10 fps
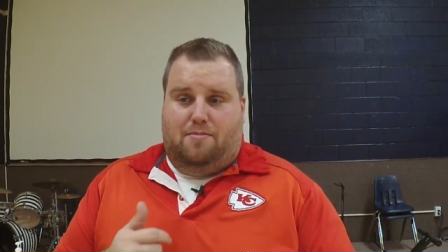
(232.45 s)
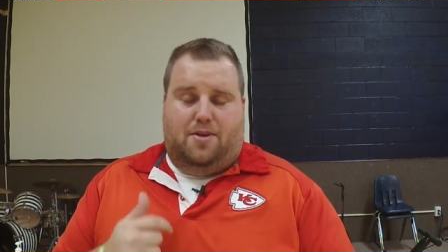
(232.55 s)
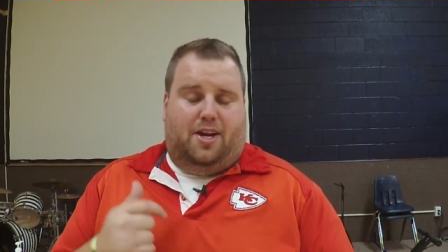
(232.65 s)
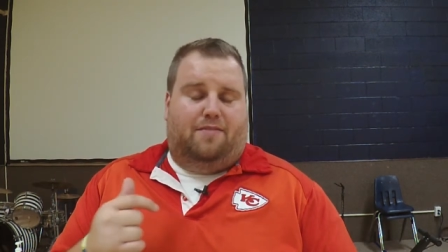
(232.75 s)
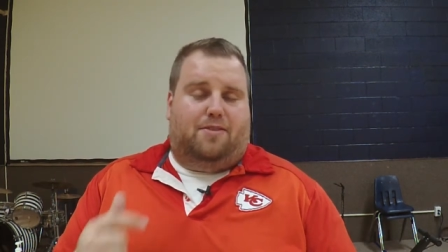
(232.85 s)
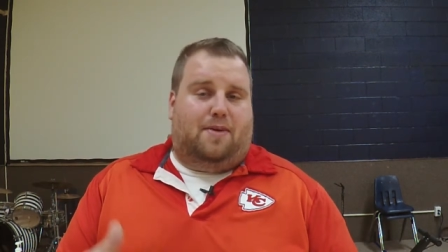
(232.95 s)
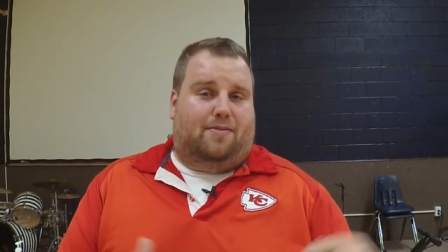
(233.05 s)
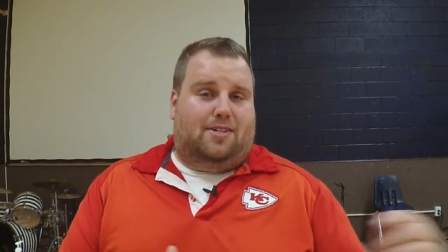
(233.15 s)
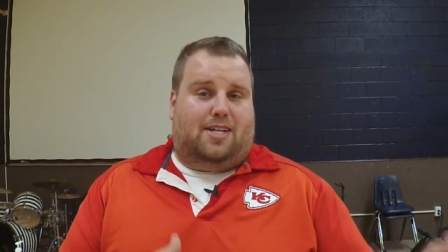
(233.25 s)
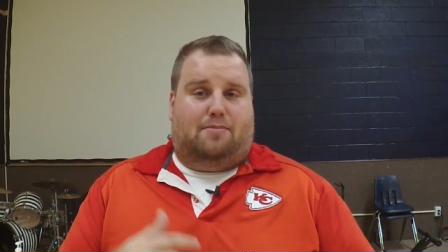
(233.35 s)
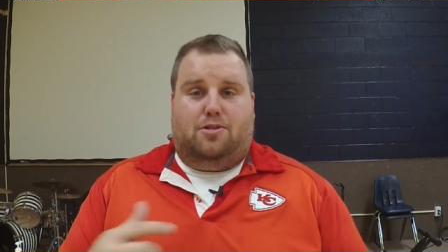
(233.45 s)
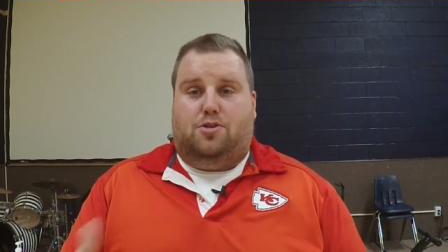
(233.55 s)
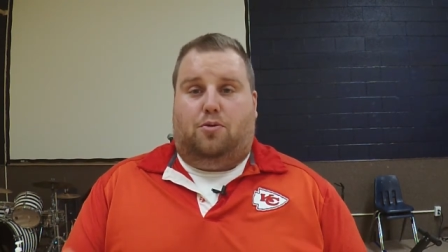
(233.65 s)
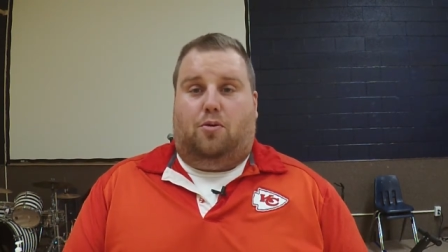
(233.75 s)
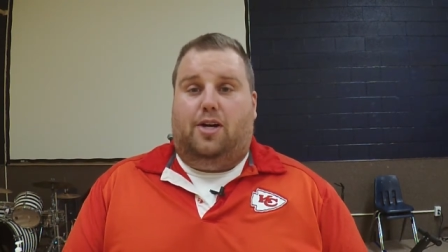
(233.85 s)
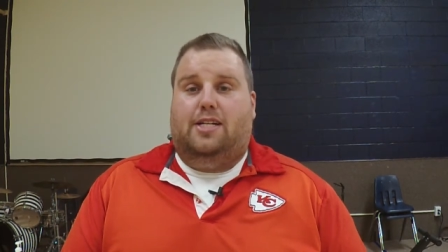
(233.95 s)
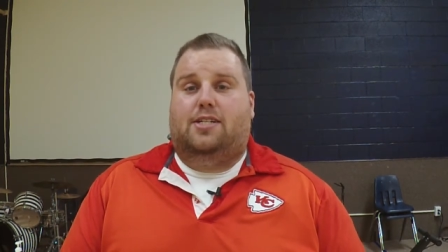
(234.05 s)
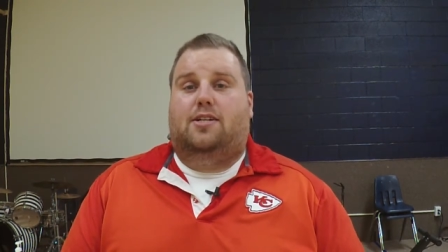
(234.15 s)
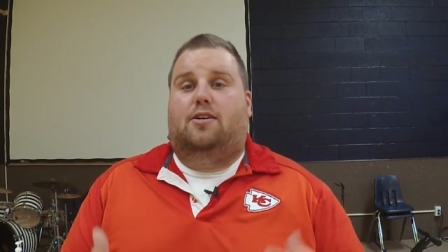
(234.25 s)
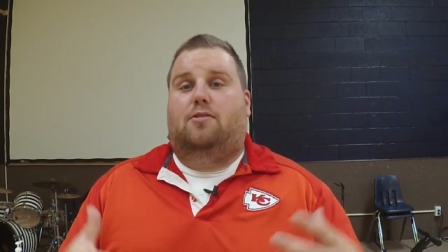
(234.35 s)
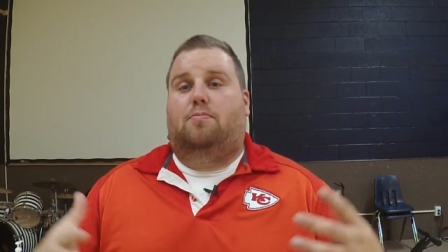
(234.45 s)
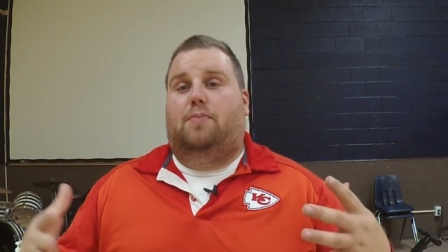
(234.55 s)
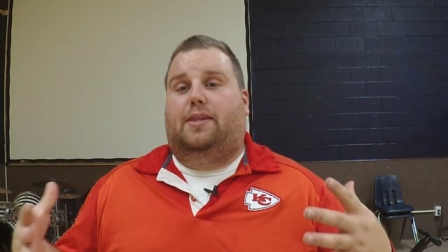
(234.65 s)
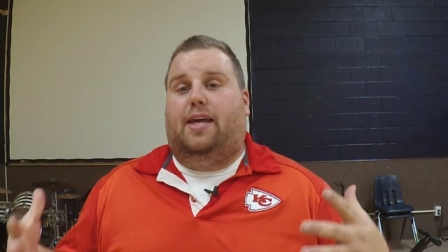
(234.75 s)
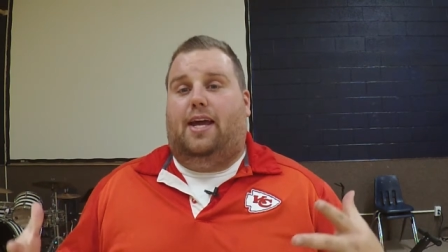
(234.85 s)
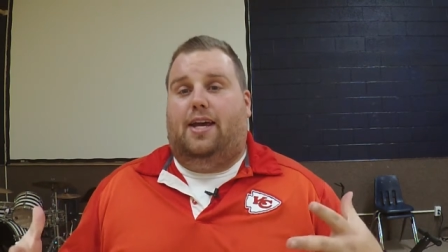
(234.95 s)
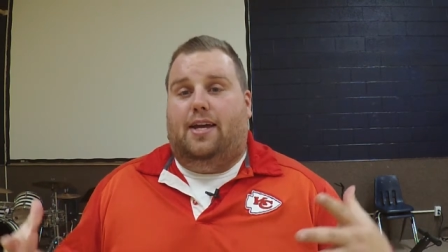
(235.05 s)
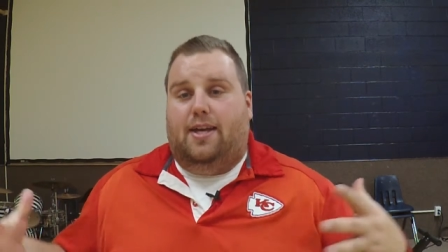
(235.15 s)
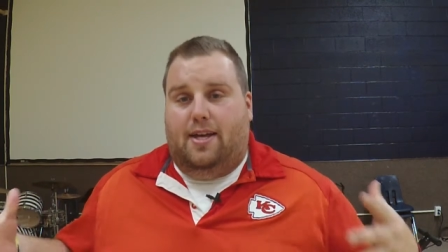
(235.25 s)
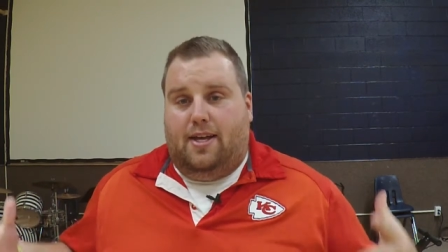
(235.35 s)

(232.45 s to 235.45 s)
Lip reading: Many of them have the same stories, but they